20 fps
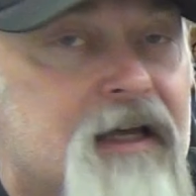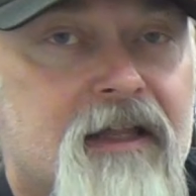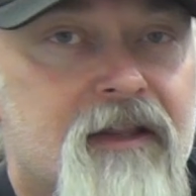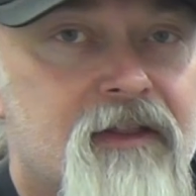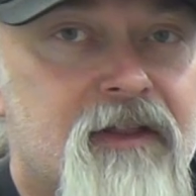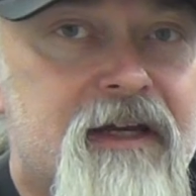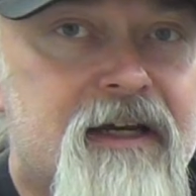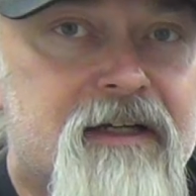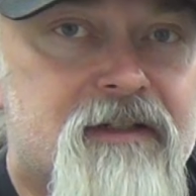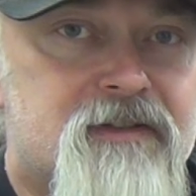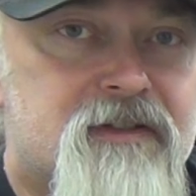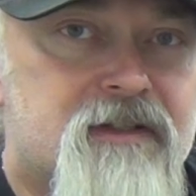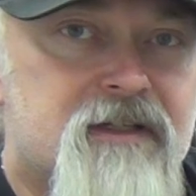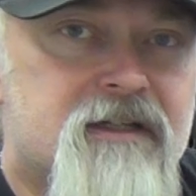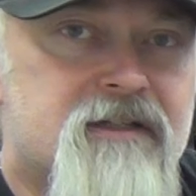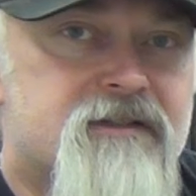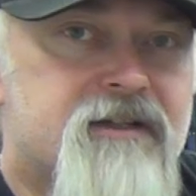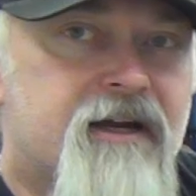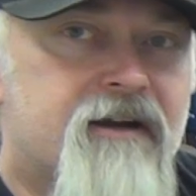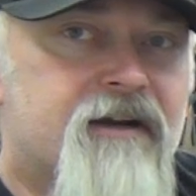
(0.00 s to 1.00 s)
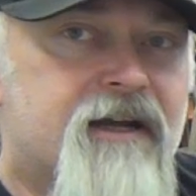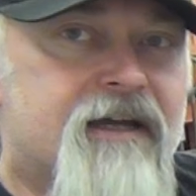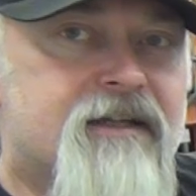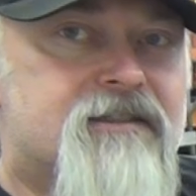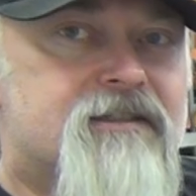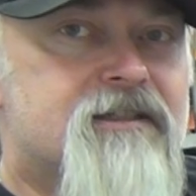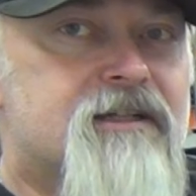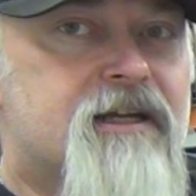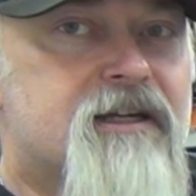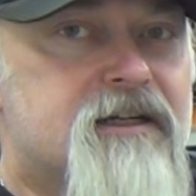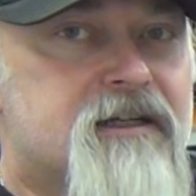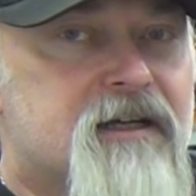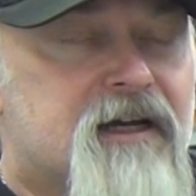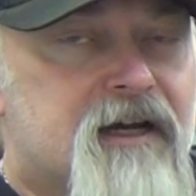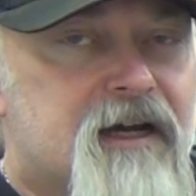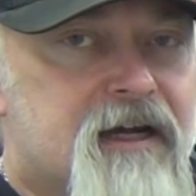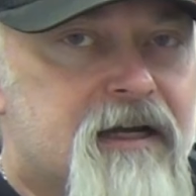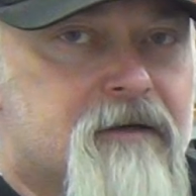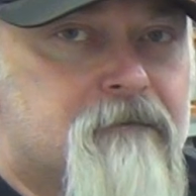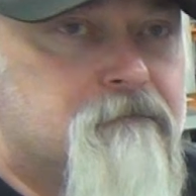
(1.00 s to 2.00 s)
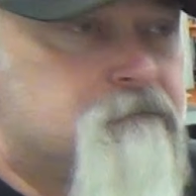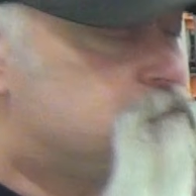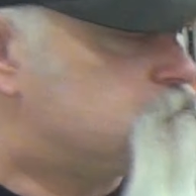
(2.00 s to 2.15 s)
This is our 1989